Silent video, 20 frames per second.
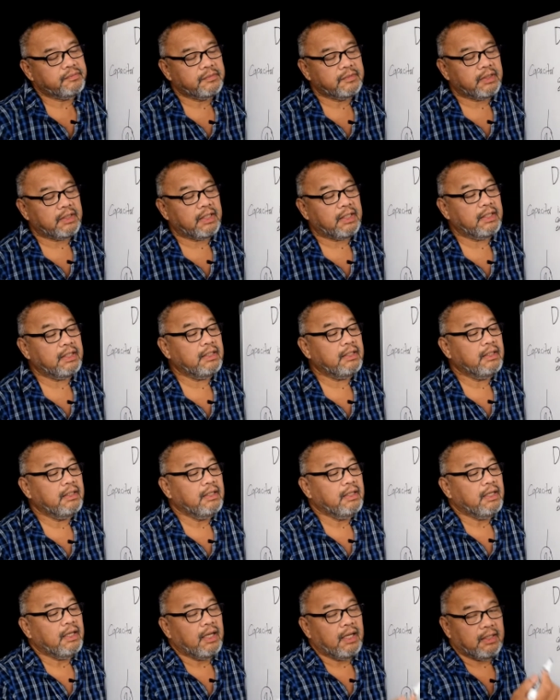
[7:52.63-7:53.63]
Okay,
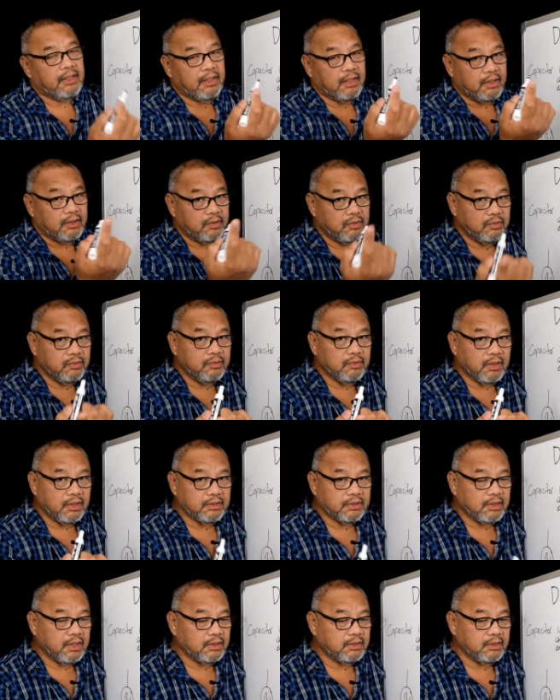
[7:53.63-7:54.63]
and there are two,
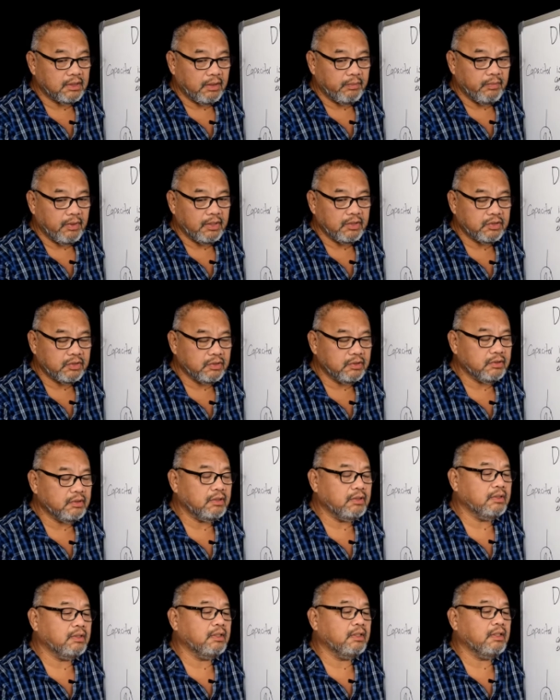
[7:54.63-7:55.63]
as I mentioned
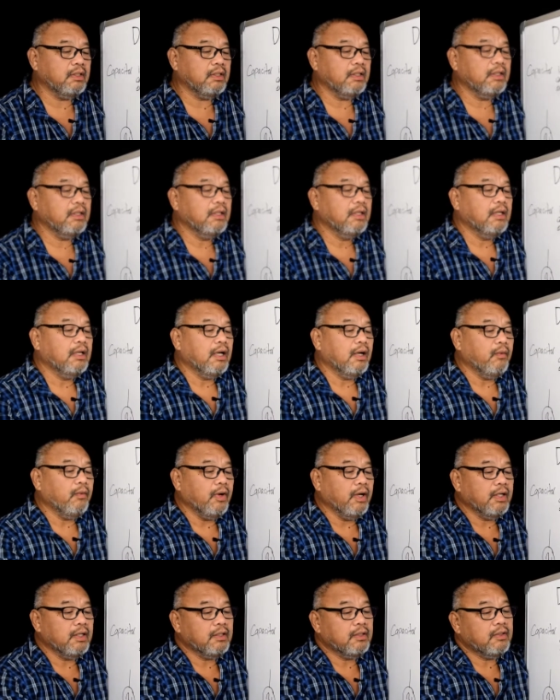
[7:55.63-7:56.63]
a
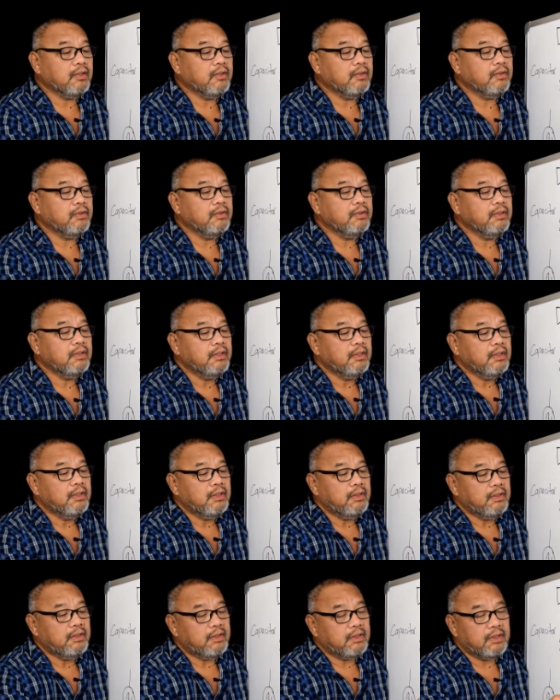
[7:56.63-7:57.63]
while ago,
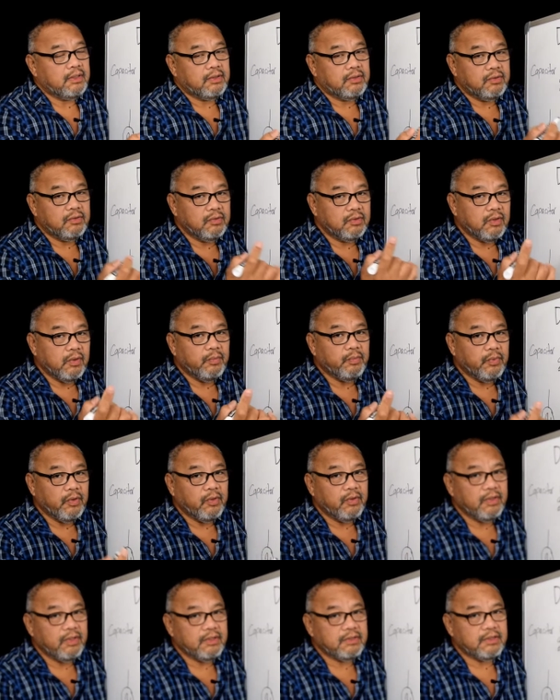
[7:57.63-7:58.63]
there are two
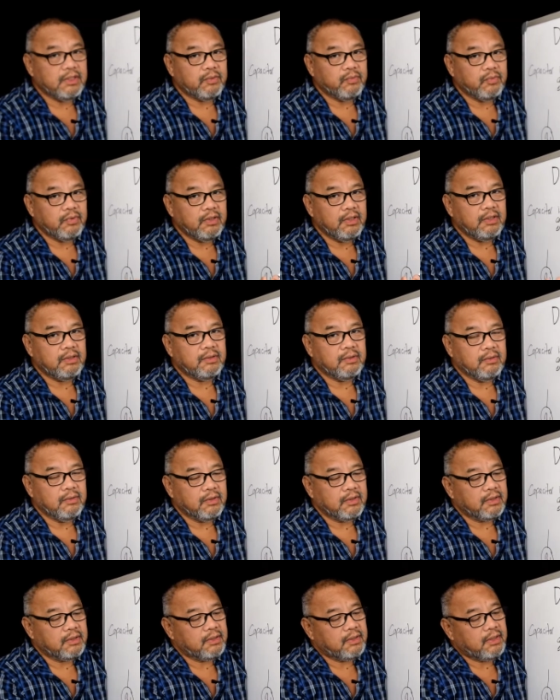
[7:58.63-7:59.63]
components that we need to
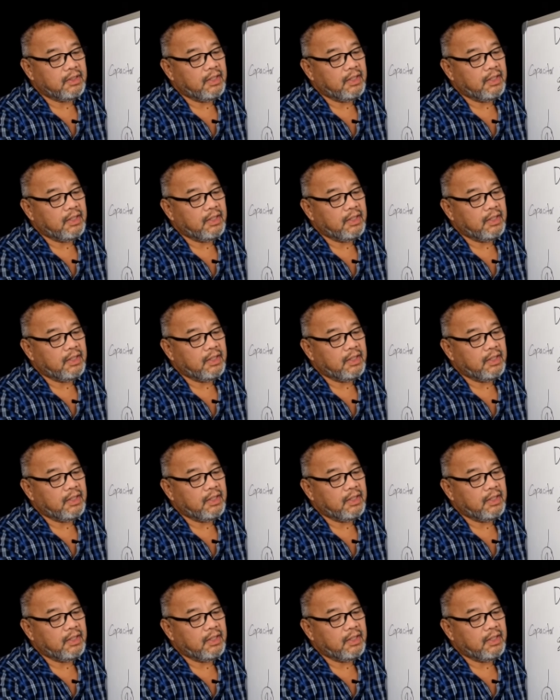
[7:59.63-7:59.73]
look at the